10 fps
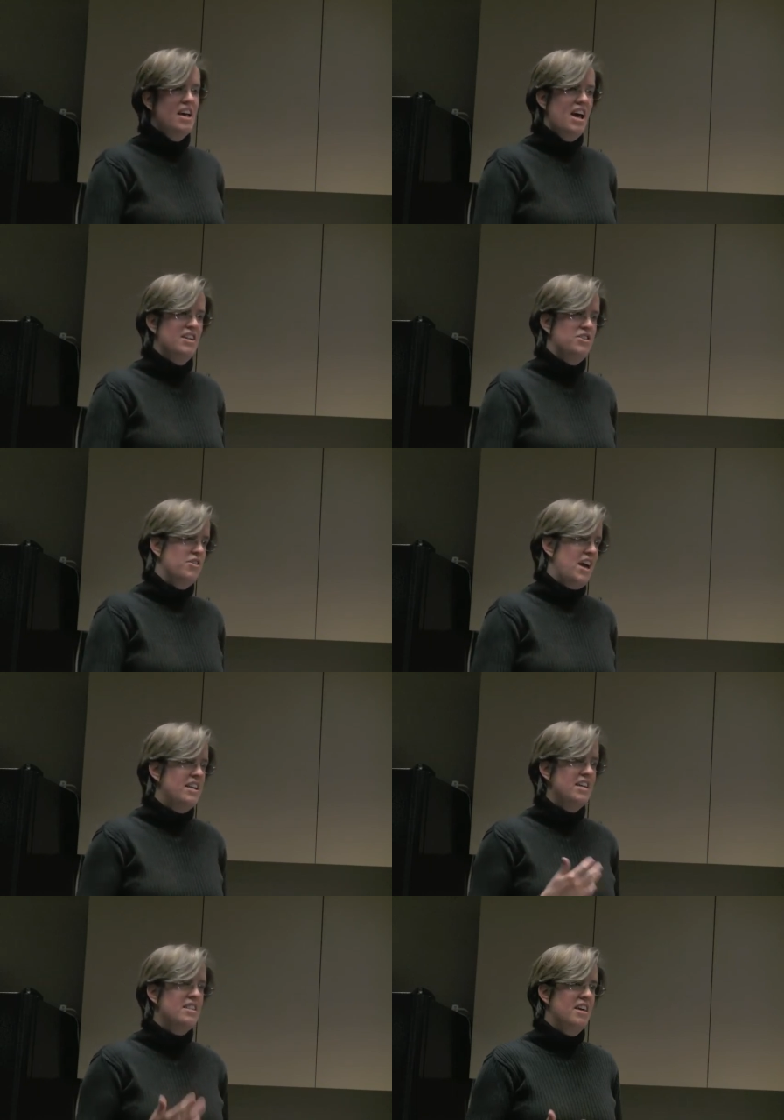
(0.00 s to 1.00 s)
And so the
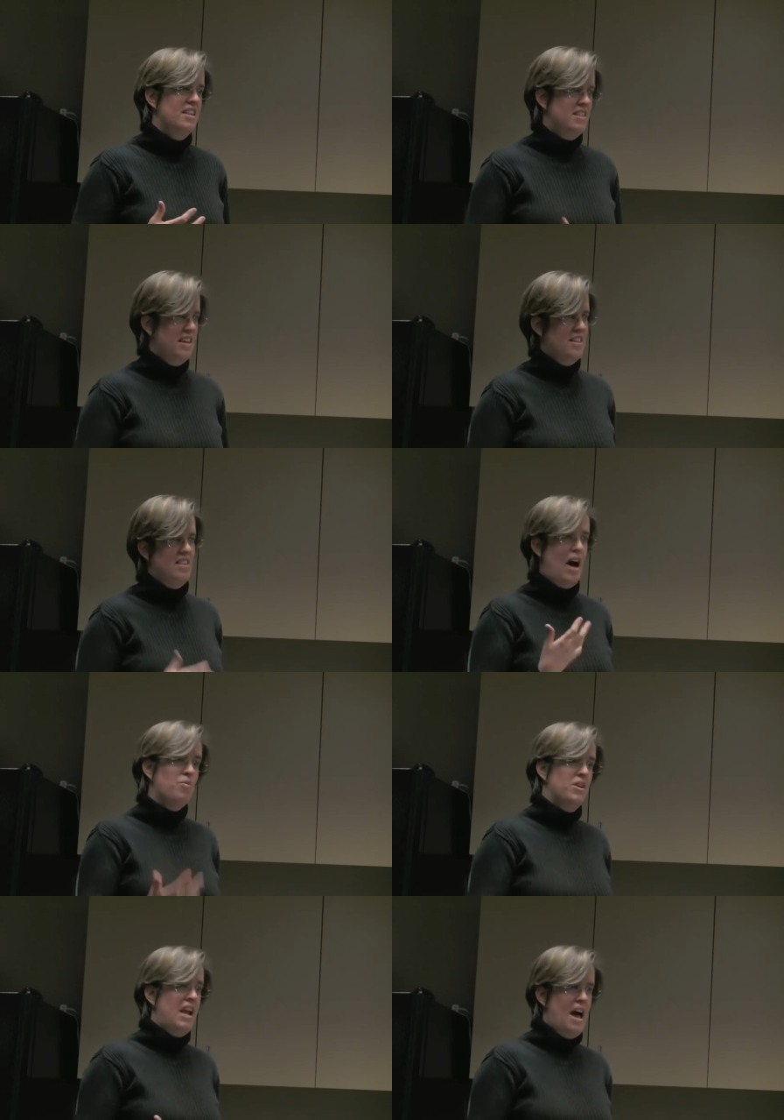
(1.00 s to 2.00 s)
idea that that,
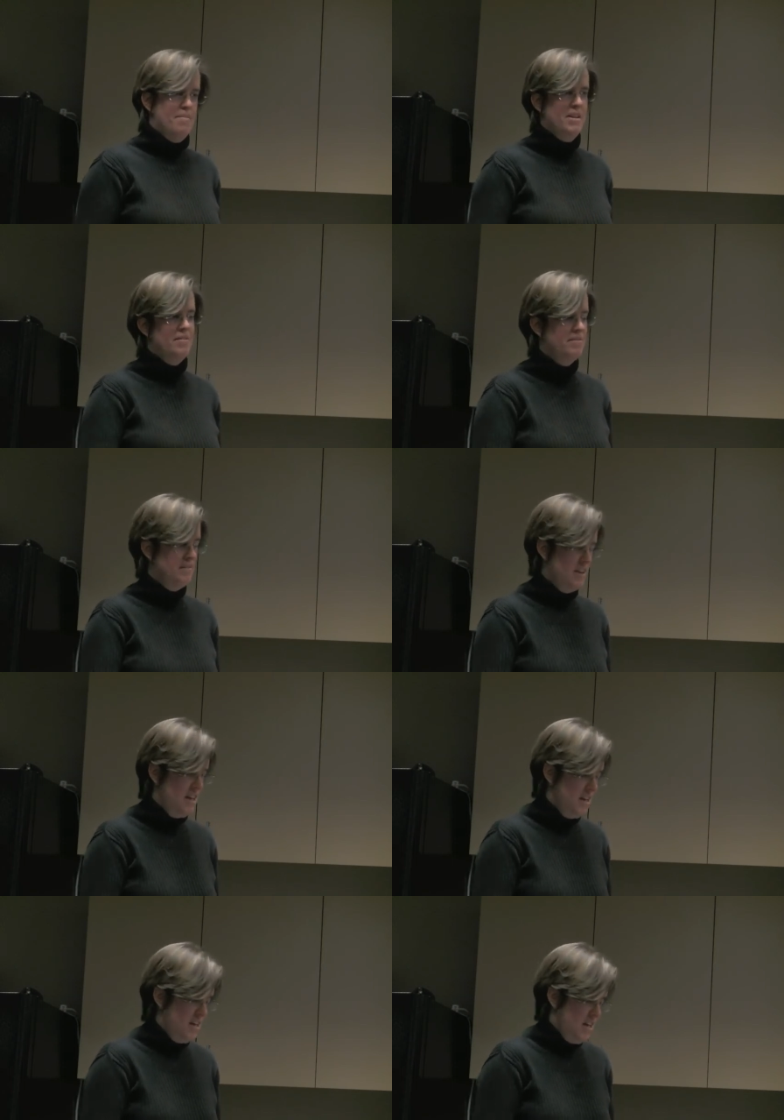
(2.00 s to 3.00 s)
that wouldn't happen,
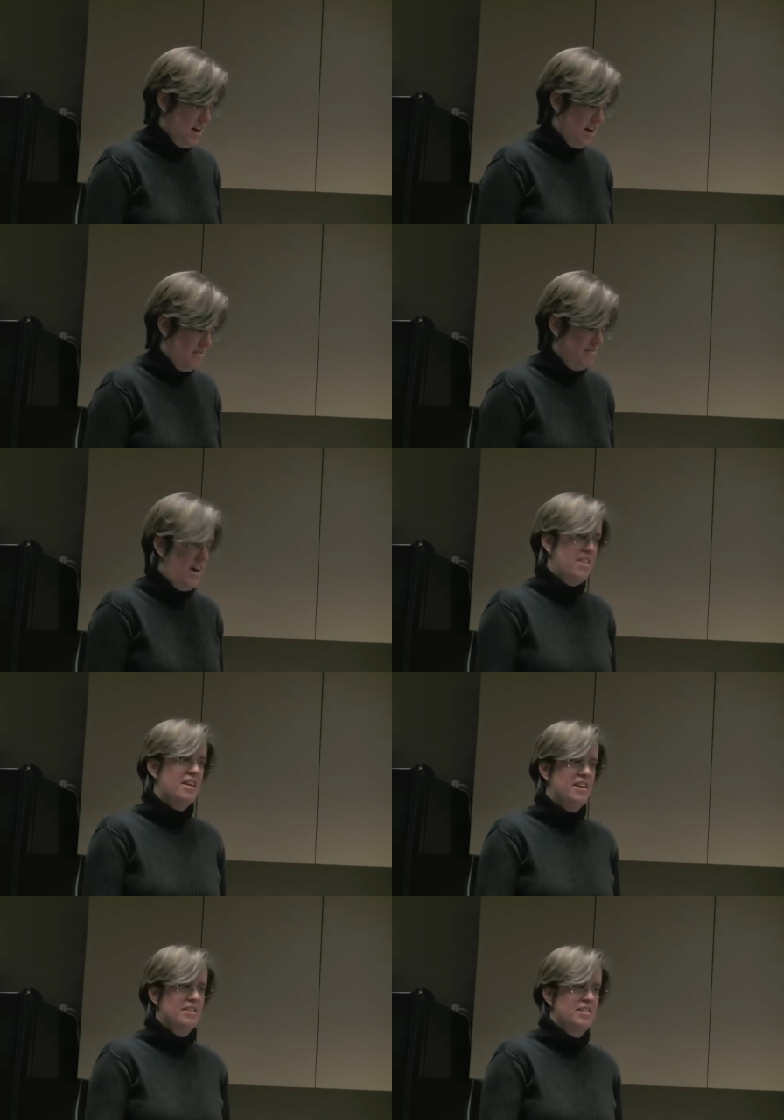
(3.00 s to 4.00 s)
um, I
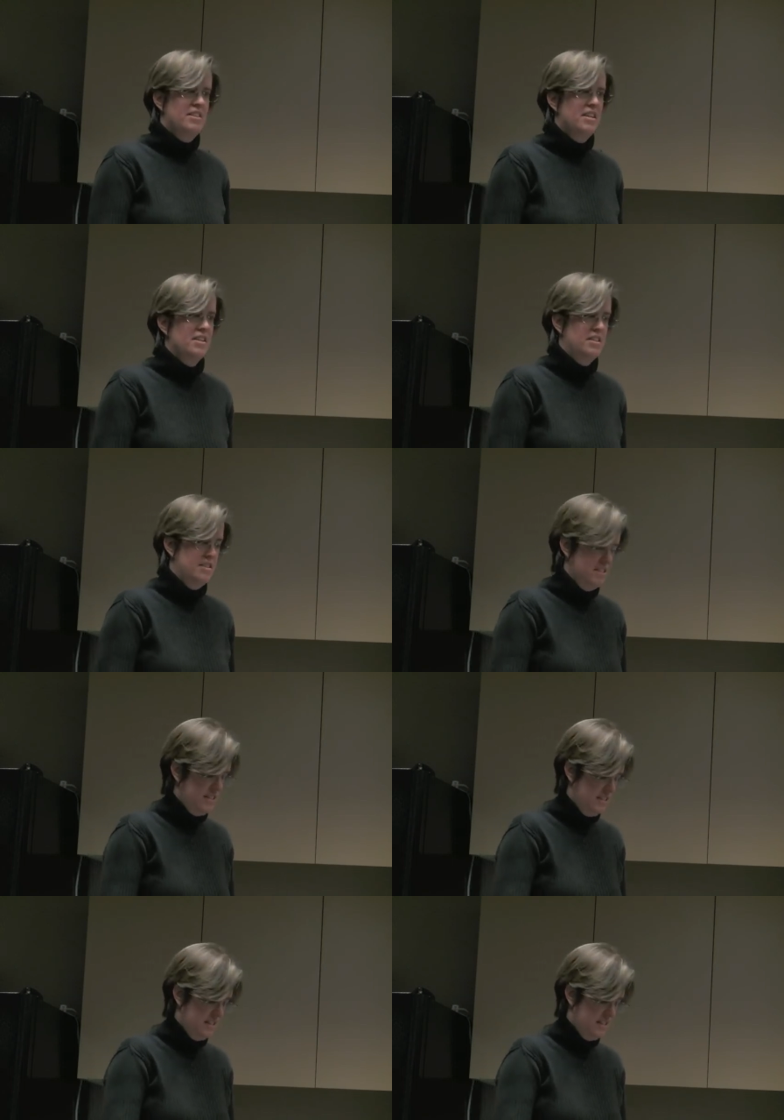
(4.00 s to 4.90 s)
think is, is